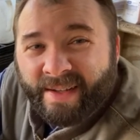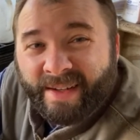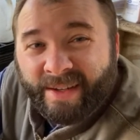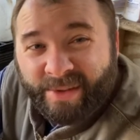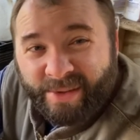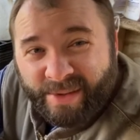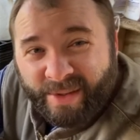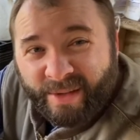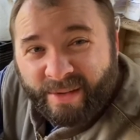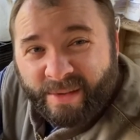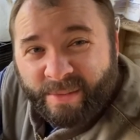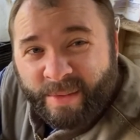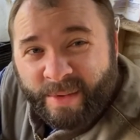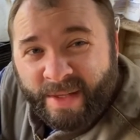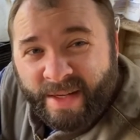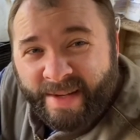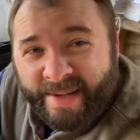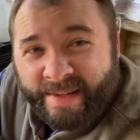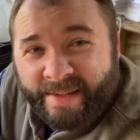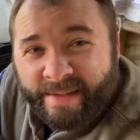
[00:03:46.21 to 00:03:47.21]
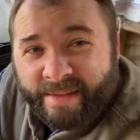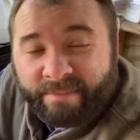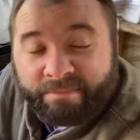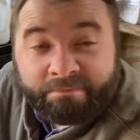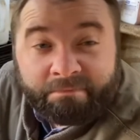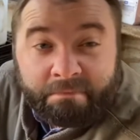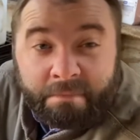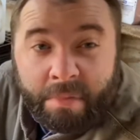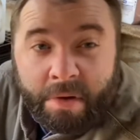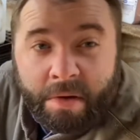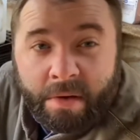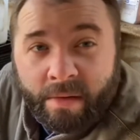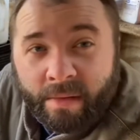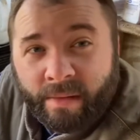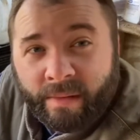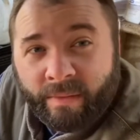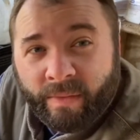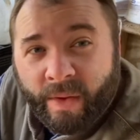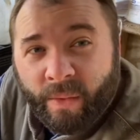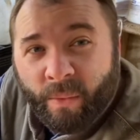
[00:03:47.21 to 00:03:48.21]
go start some seeds.
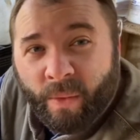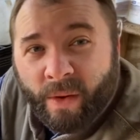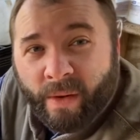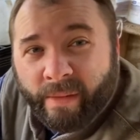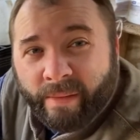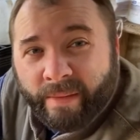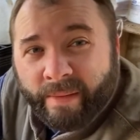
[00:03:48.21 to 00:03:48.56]
They work.